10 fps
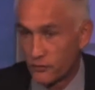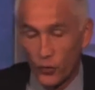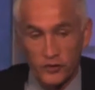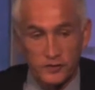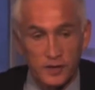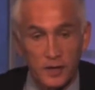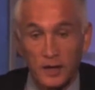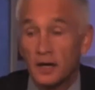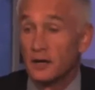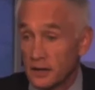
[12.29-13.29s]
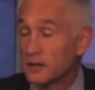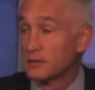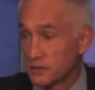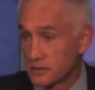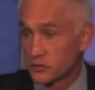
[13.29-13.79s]
First,
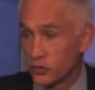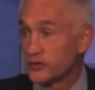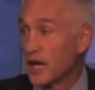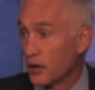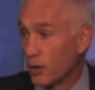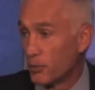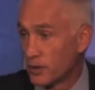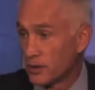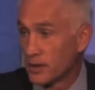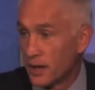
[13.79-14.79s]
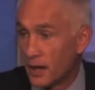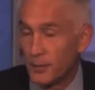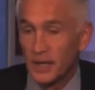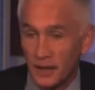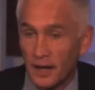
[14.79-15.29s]
to stand up. I
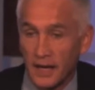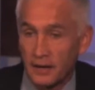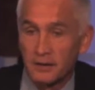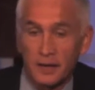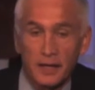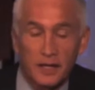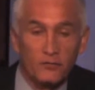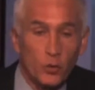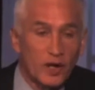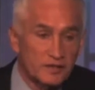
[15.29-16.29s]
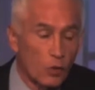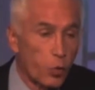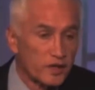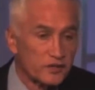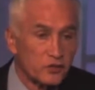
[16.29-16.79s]
mean, again, if you ask a
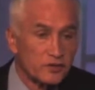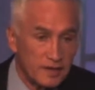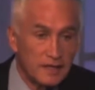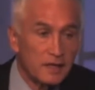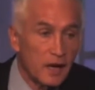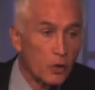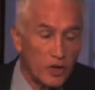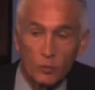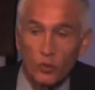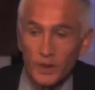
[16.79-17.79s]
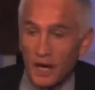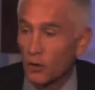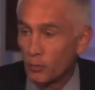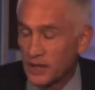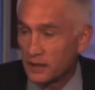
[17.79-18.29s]
question sitting down, it would be a
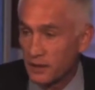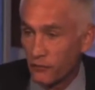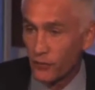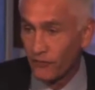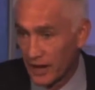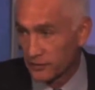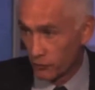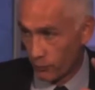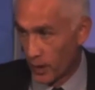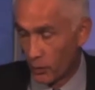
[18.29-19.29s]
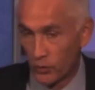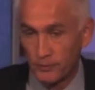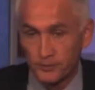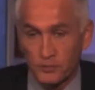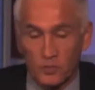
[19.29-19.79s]
completely different balance of power.
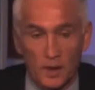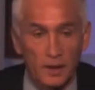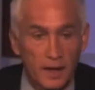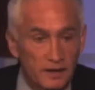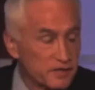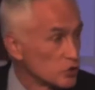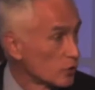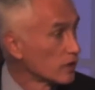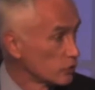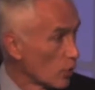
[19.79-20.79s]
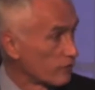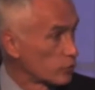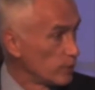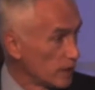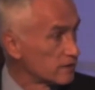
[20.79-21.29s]
And as a journalist, you have to
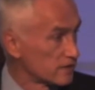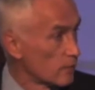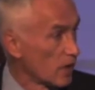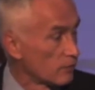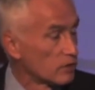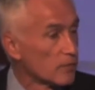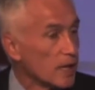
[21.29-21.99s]
be at the same level.